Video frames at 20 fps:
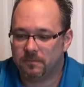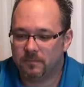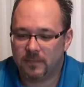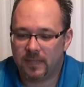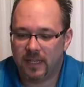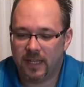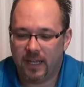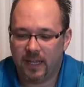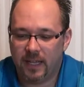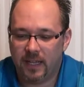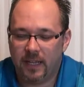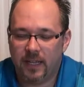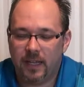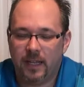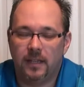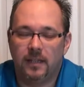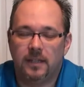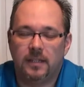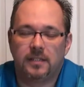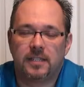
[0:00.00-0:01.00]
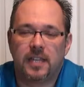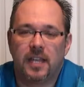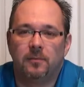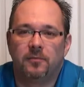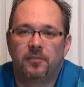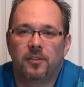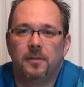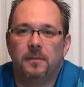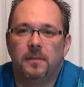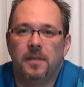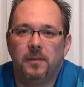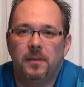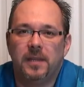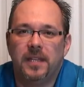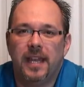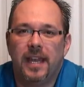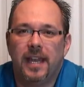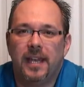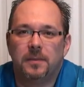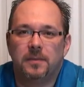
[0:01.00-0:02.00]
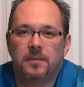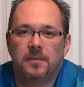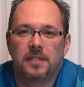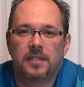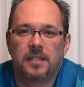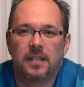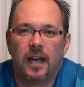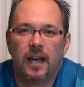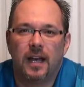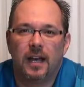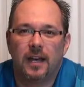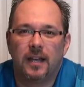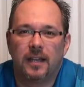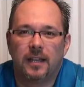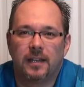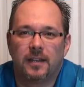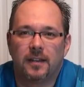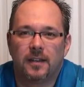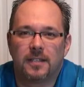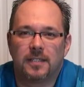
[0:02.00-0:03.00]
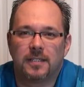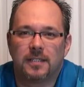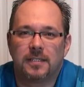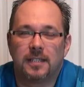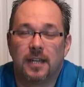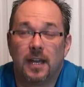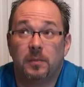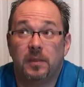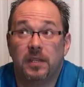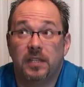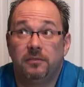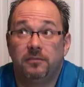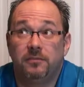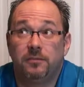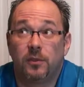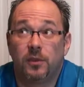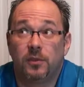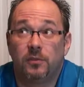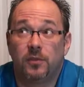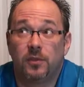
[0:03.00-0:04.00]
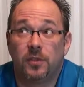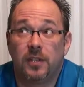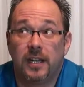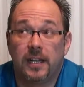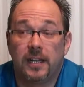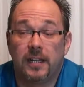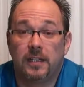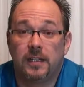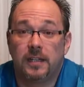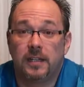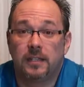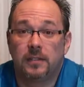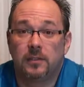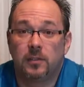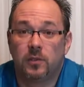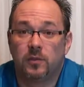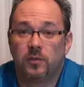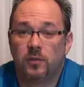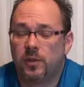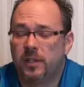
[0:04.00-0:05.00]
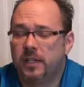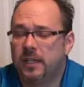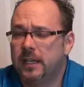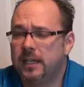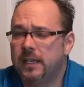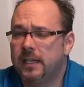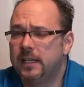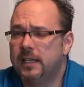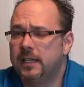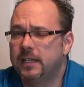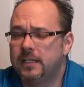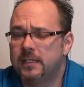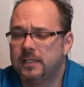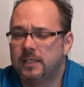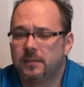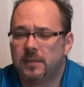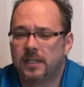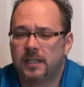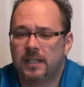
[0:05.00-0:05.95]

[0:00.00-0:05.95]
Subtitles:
These came from Evie Games. They cost, I believe, $44.99 or $49.99, something